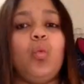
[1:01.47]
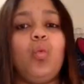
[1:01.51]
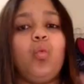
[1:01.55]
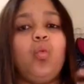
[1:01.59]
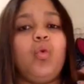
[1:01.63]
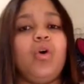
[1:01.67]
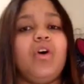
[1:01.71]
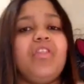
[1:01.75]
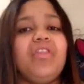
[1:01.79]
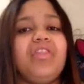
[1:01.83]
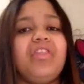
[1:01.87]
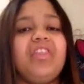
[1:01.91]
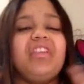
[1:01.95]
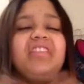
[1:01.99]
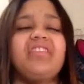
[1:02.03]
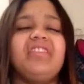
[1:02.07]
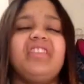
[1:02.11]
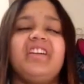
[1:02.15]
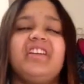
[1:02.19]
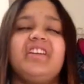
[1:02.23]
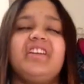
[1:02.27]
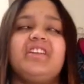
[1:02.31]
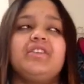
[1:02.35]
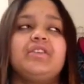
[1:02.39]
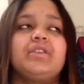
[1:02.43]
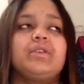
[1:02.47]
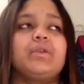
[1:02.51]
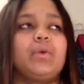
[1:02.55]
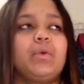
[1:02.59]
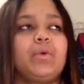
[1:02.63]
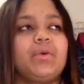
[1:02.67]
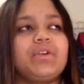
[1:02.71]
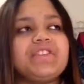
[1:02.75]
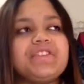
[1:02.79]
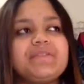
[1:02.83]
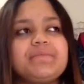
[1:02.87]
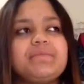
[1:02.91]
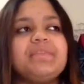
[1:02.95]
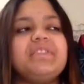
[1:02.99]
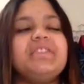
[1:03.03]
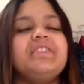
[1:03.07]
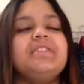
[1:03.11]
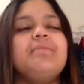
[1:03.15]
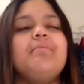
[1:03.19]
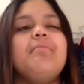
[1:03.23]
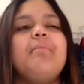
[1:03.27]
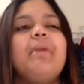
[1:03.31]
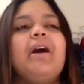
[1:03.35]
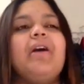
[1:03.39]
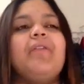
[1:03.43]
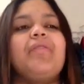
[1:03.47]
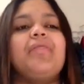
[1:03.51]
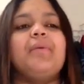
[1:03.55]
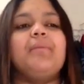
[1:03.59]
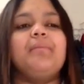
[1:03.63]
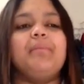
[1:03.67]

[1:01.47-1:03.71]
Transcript: One thing that annoys me about the